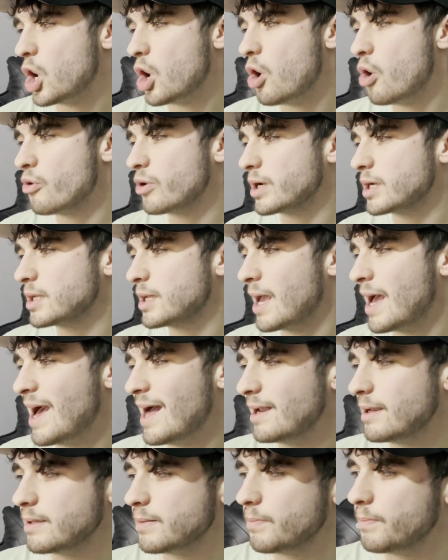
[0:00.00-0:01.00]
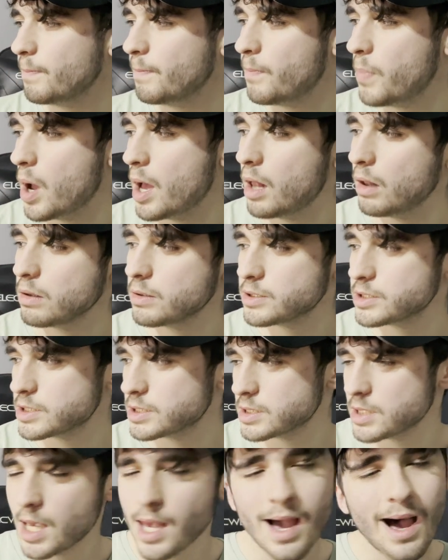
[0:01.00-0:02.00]
Orichalcum
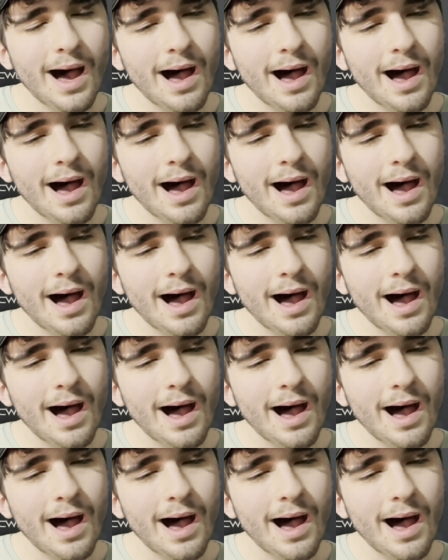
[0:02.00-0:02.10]
Pulse.